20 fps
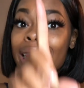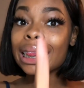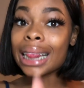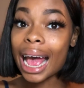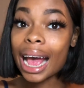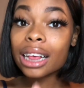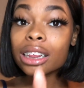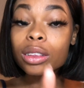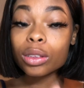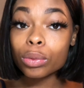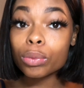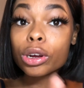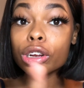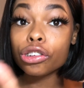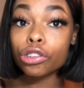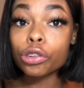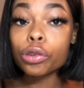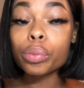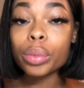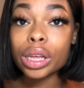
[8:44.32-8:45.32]
That's
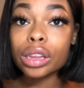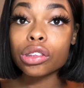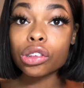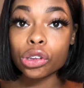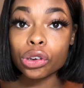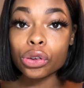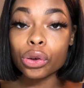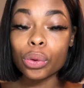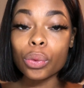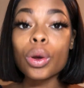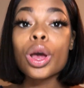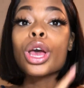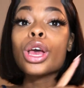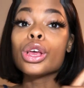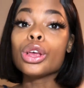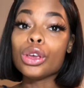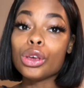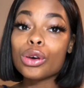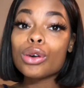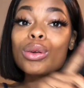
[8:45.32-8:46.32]
what you meant to do.
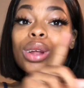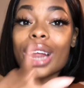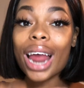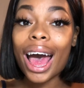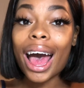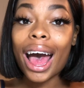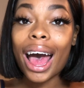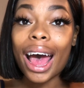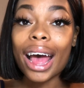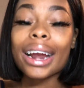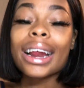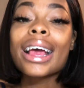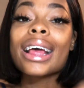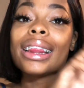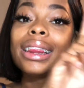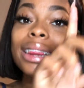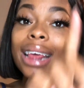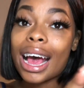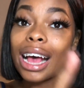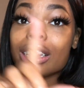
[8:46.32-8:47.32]
You lied.
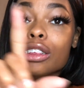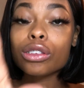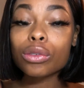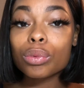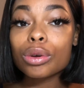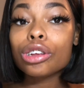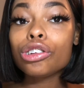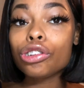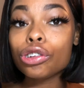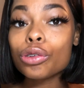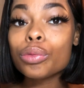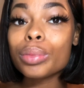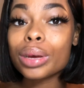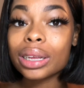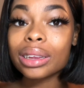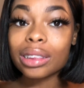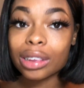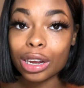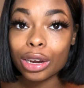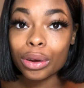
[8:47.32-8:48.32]
That's what you
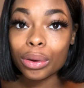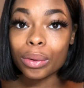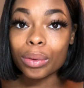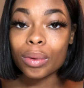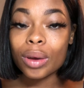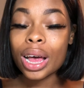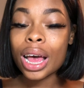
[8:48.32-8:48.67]
meant to do.